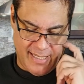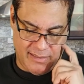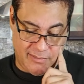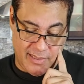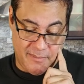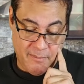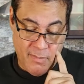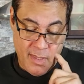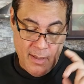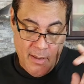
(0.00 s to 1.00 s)
extract
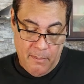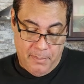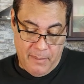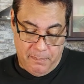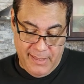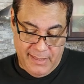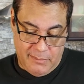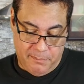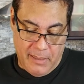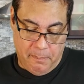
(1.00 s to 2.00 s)

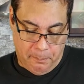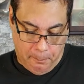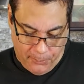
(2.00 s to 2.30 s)
paprika